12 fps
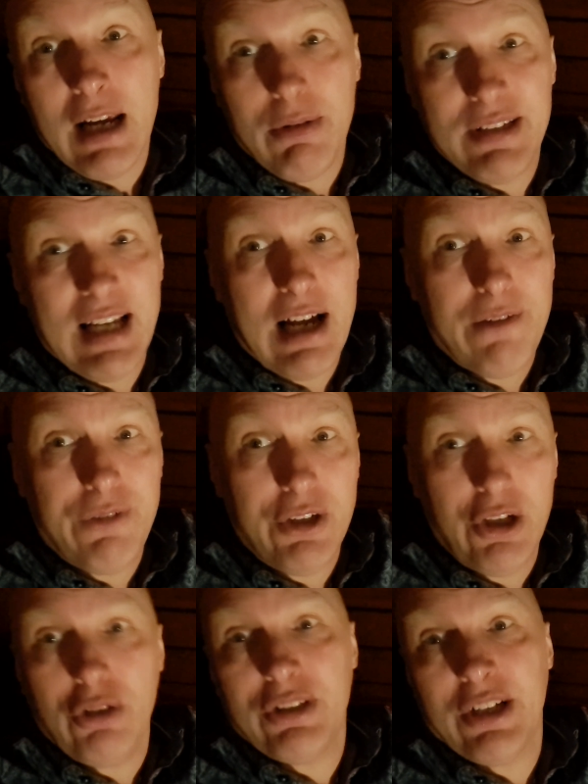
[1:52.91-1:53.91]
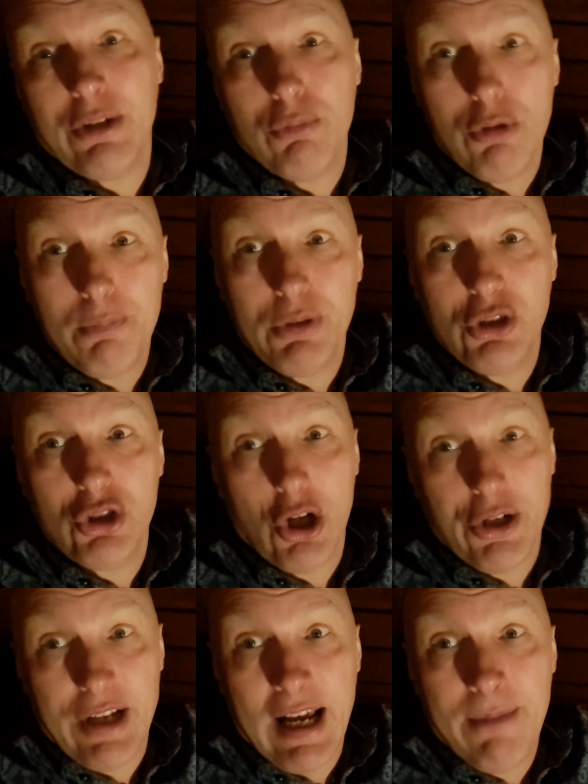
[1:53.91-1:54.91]
It was now for use than a rubber
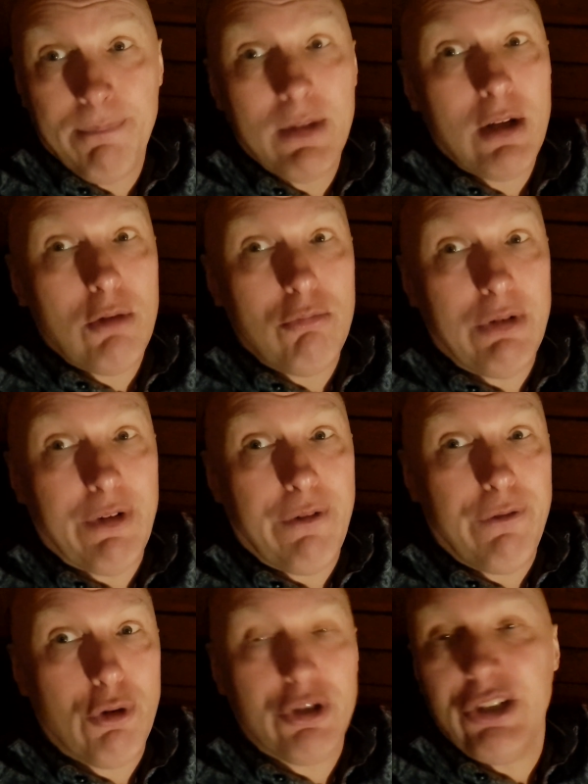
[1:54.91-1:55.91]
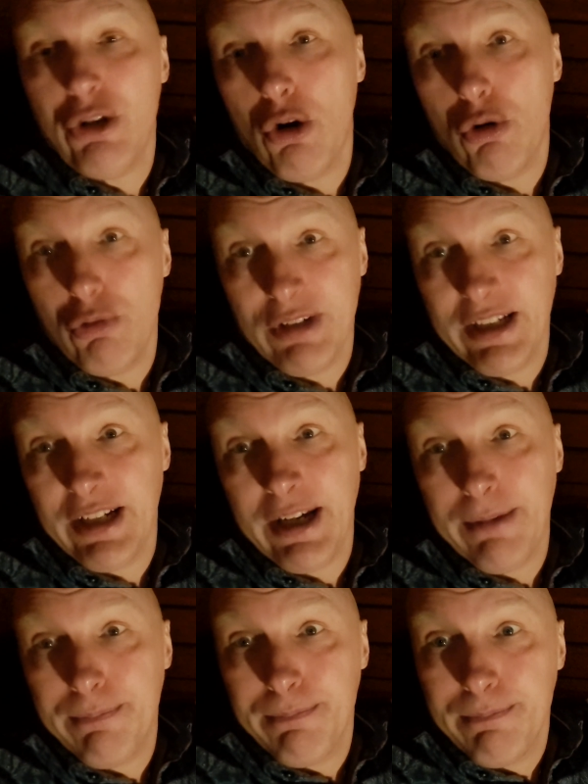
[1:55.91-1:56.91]
Johnny with a fucking hole in
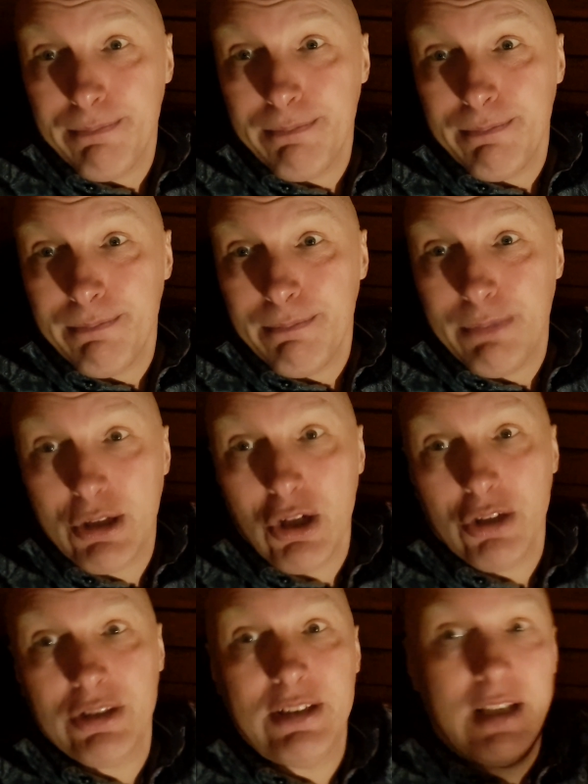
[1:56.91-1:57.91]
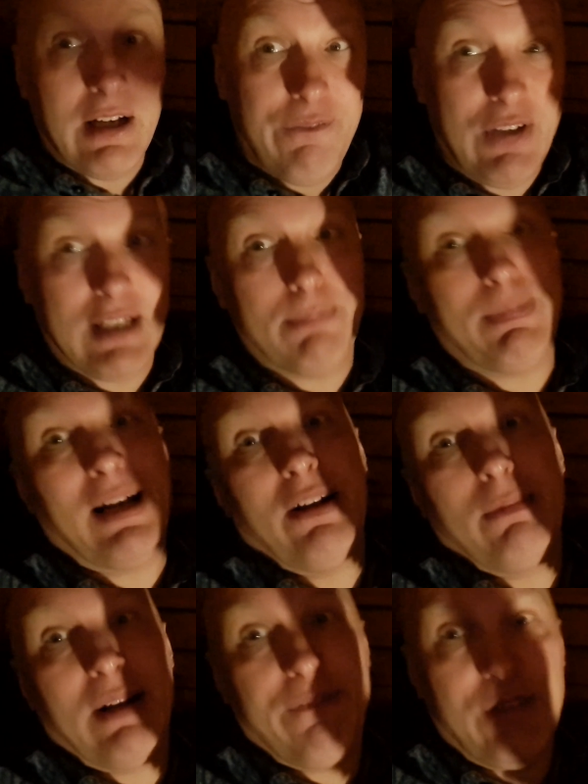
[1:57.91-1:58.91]
it. Because think
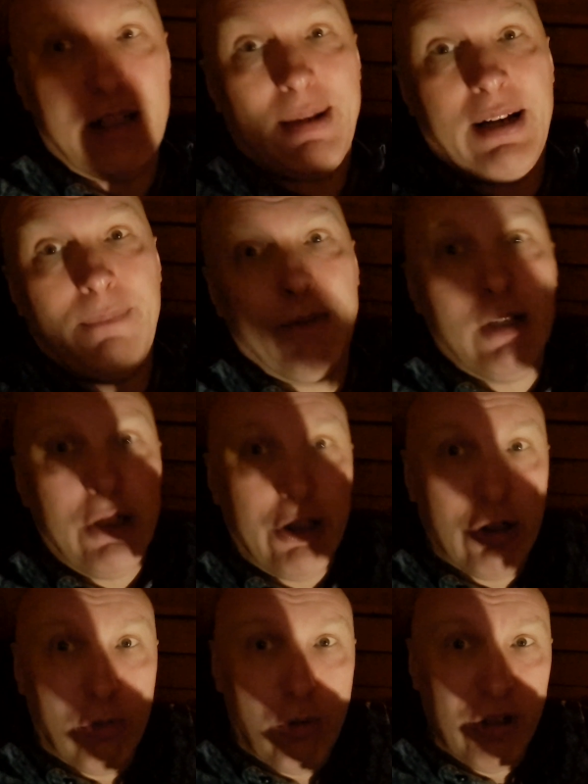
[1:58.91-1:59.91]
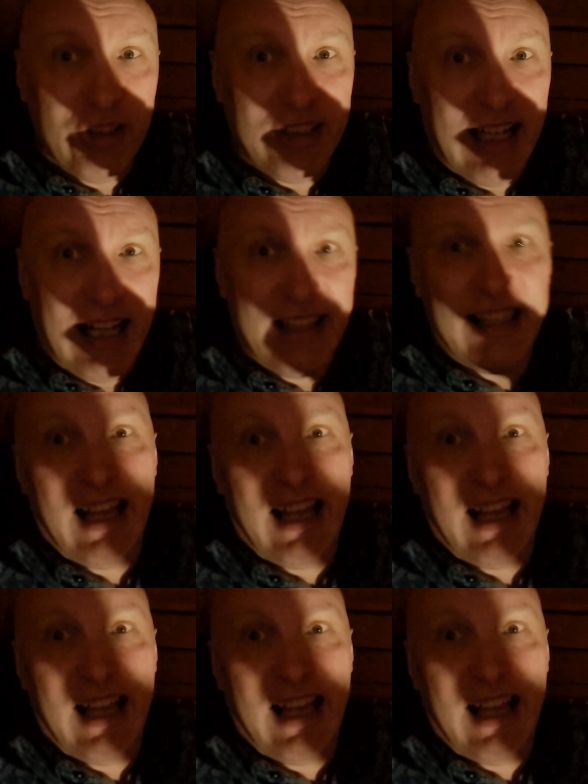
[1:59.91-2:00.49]
about it, man. Think about it. You've got one side